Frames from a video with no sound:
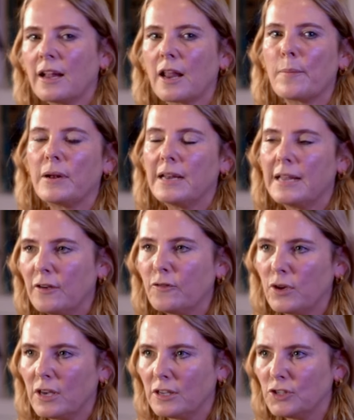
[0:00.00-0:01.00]
and I
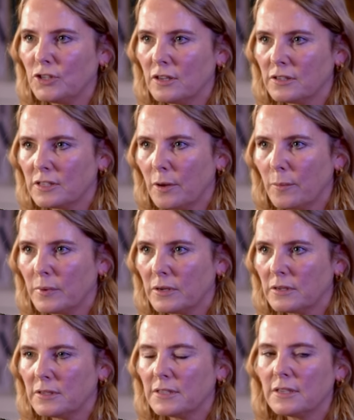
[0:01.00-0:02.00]
believe we can do those
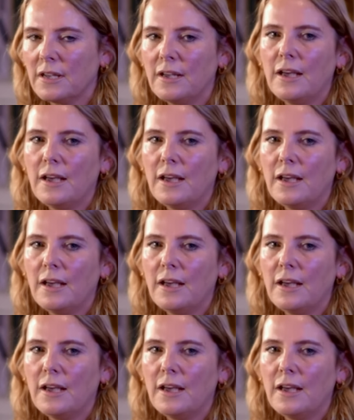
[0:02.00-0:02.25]
numbers.